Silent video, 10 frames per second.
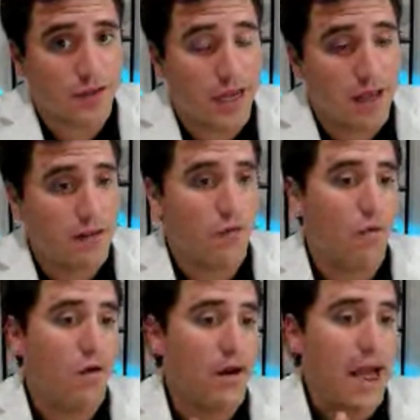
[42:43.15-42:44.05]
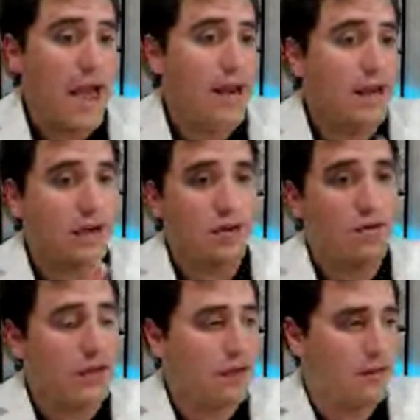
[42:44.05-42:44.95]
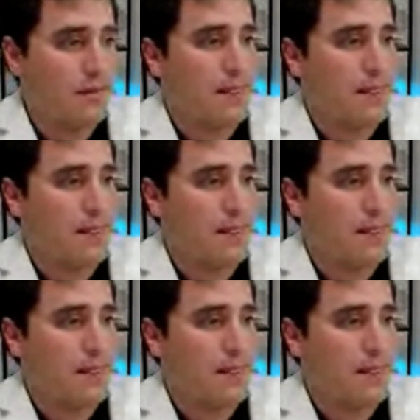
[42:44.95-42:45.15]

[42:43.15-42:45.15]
Again, the word anecdotally.